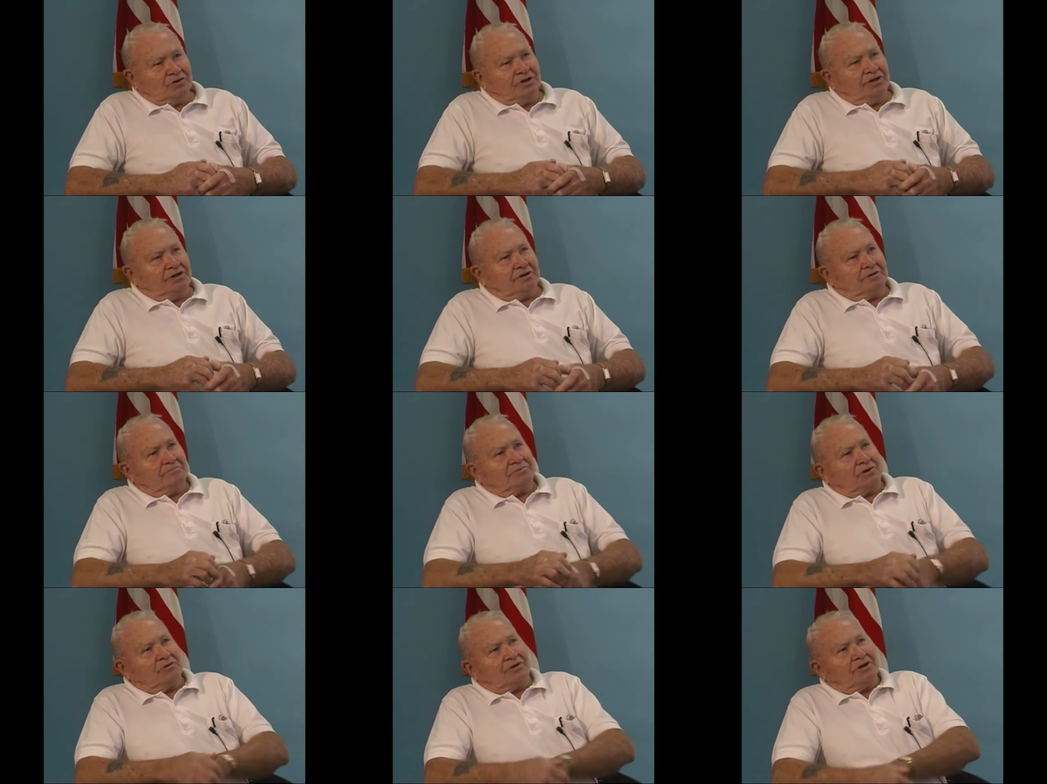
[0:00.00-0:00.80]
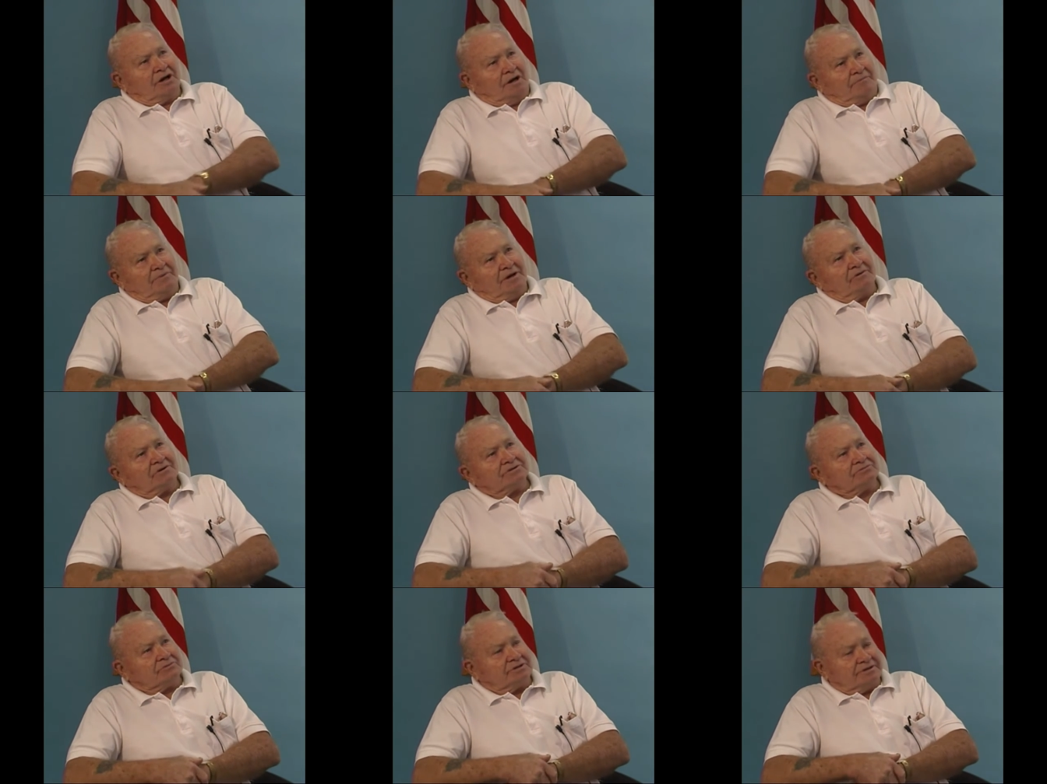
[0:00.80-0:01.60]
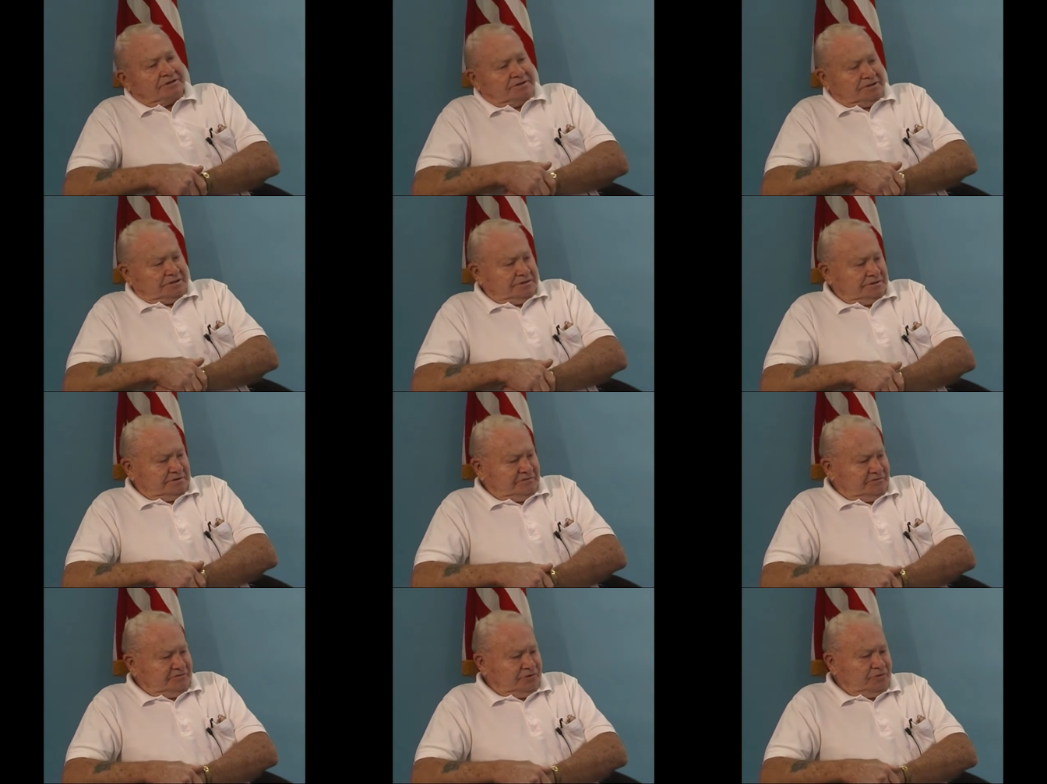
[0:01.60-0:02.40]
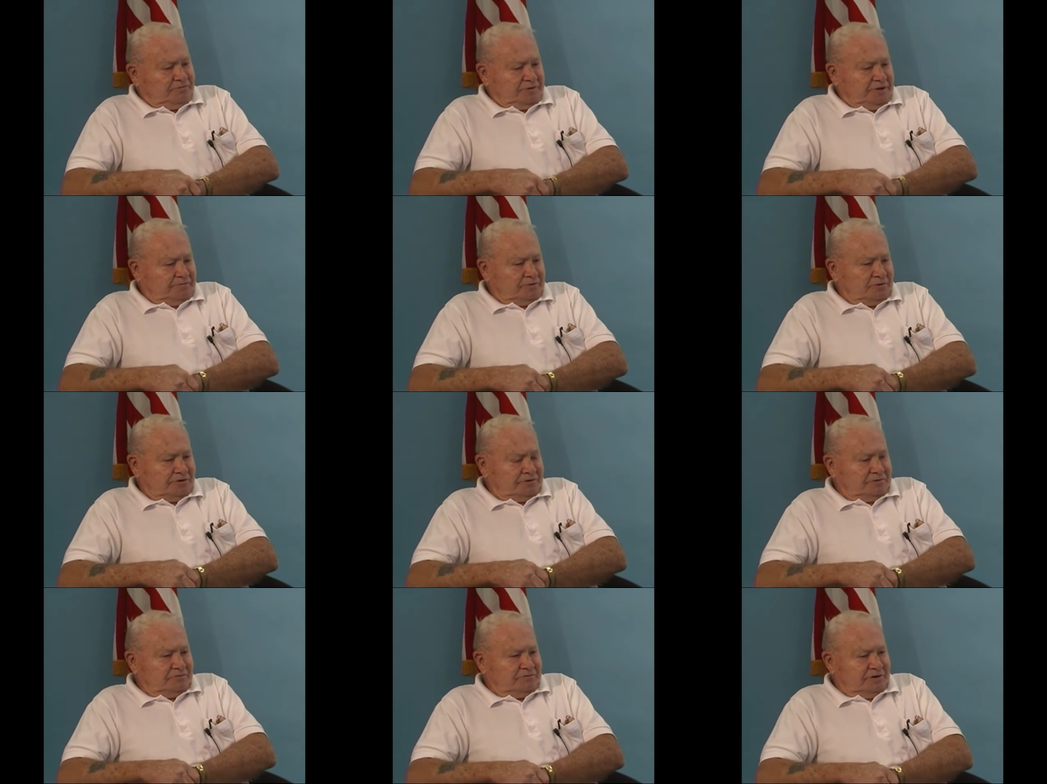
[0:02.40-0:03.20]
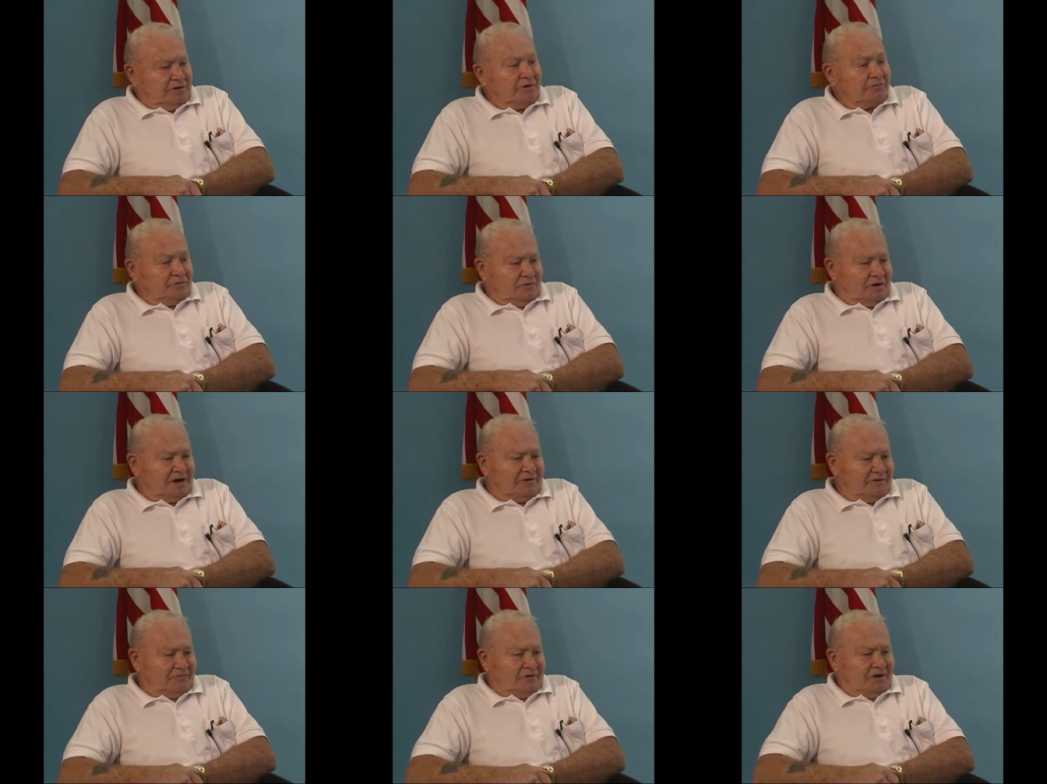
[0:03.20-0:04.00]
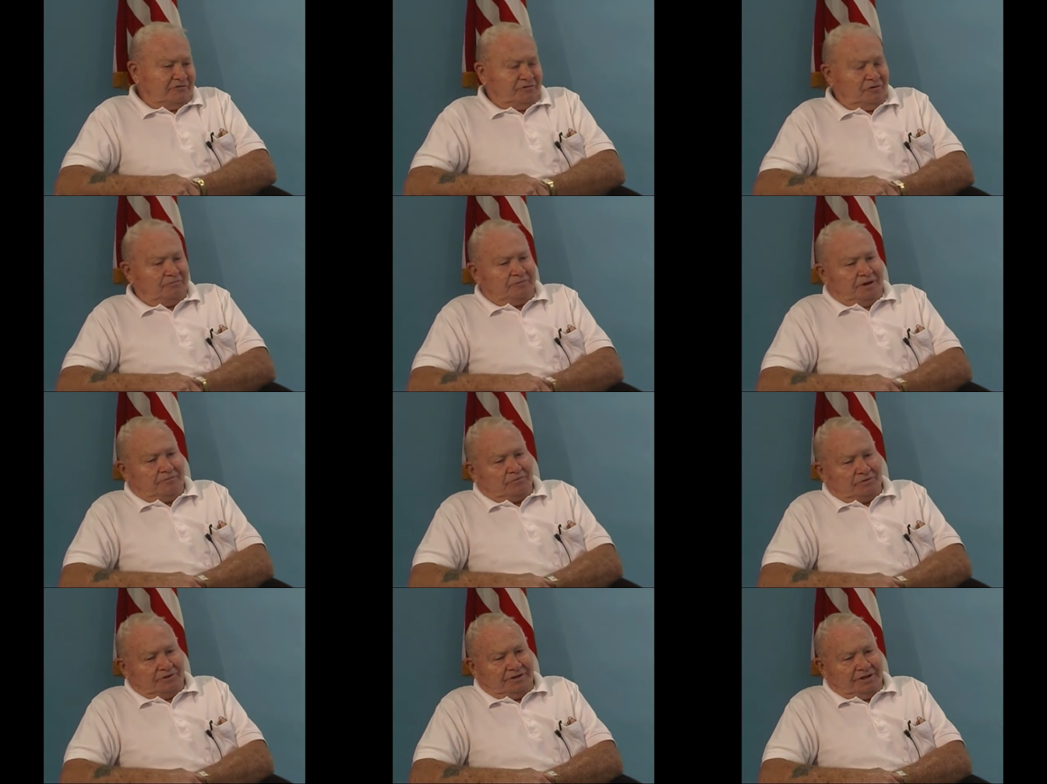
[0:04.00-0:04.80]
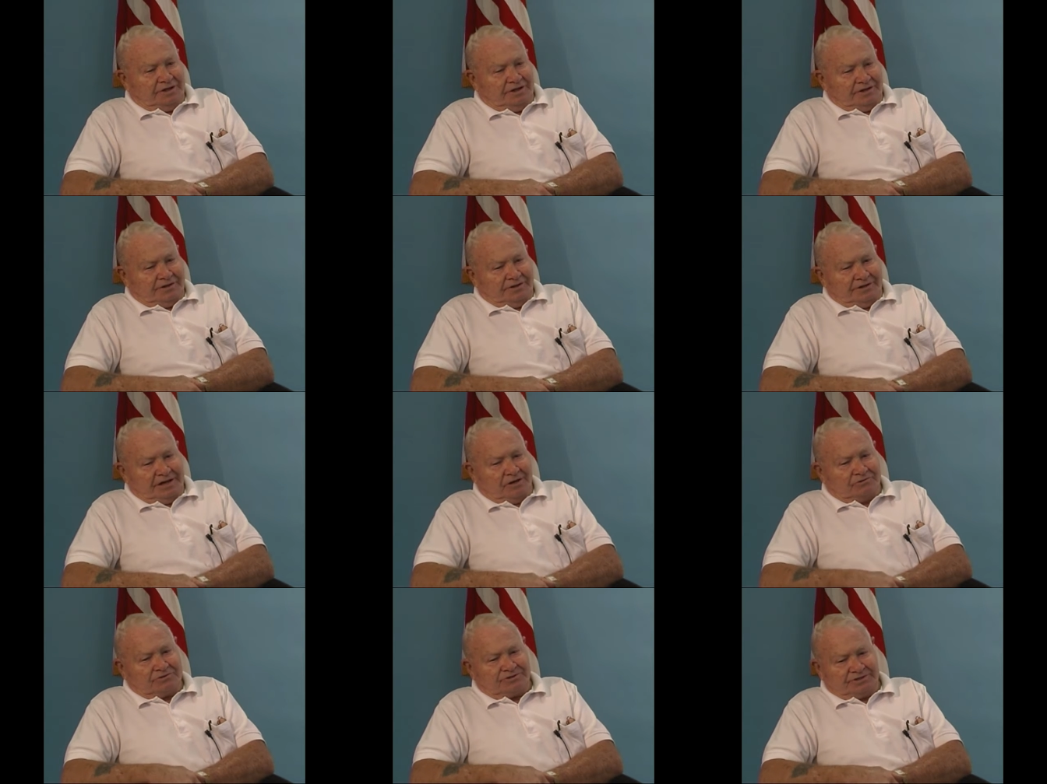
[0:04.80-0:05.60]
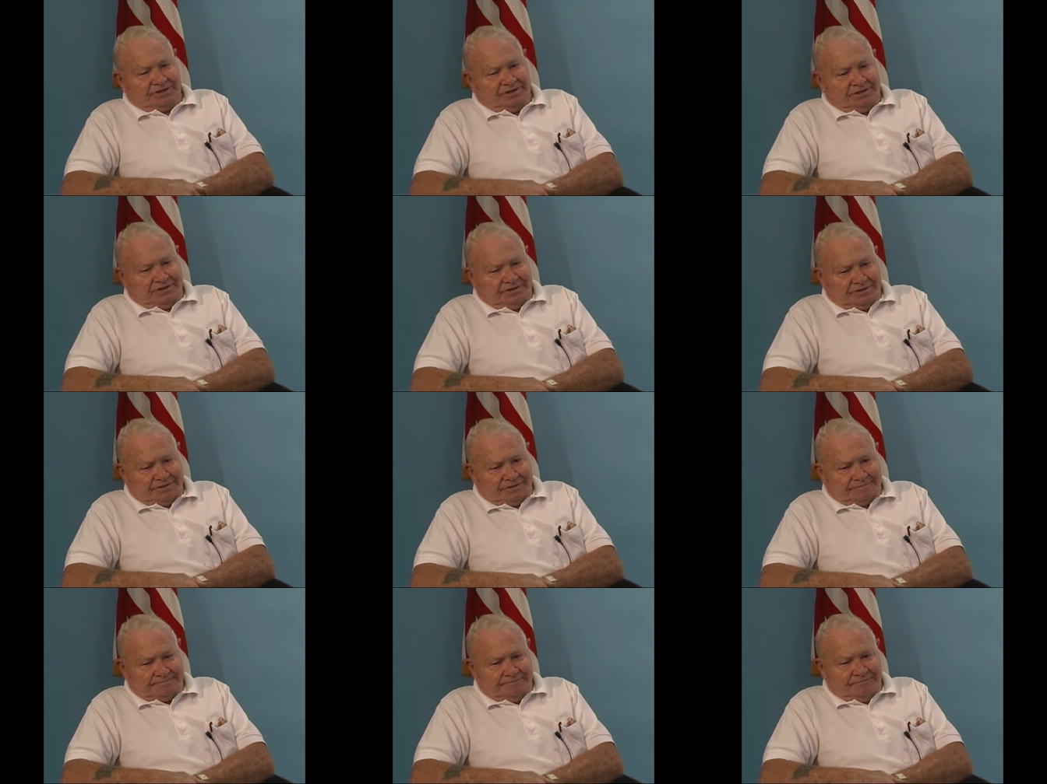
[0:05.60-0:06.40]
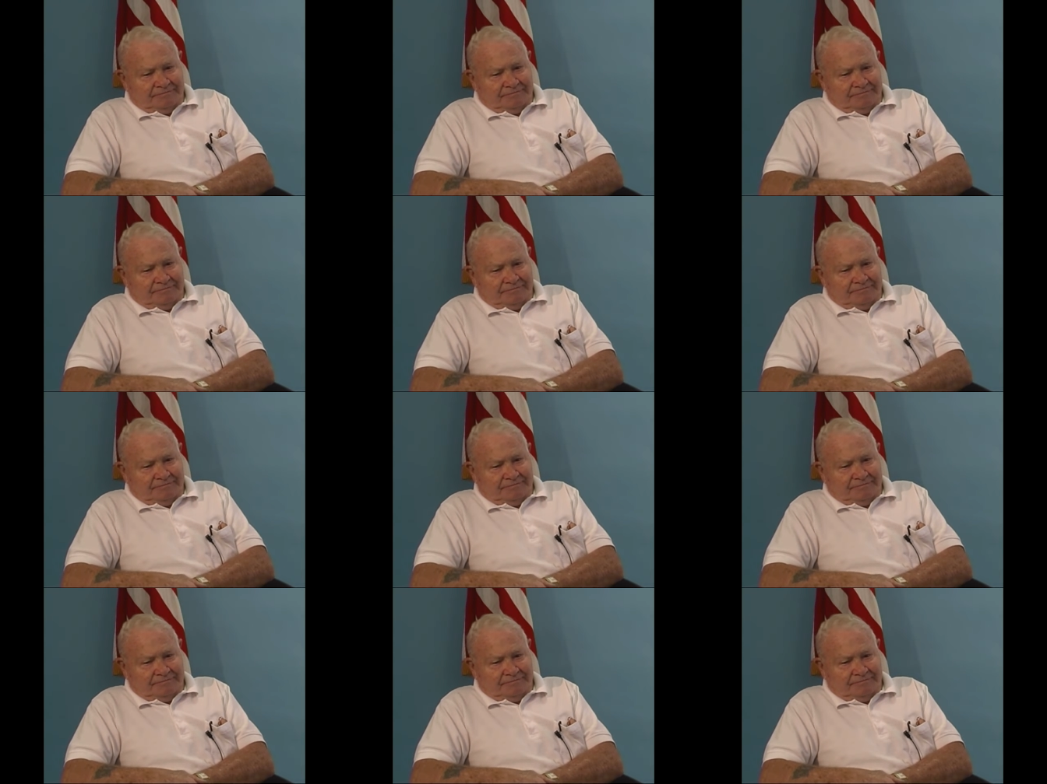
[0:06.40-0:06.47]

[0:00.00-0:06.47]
We uh, broke up. I was one of the uh, few people, well, quite a quite a few people, and they announced the uh,